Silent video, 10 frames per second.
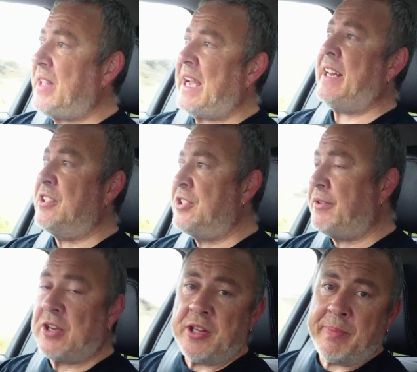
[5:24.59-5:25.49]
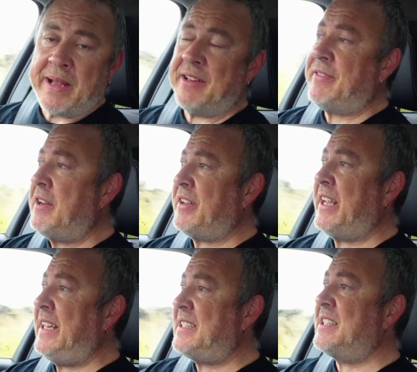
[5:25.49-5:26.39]
and you've got the benefit of a
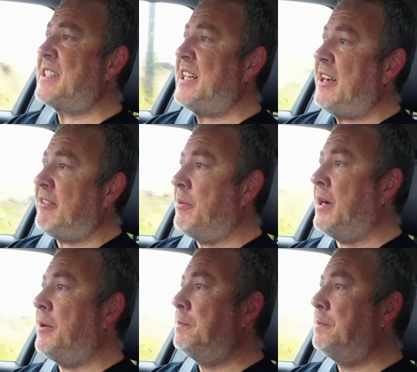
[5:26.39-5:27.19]
heated steering wheel.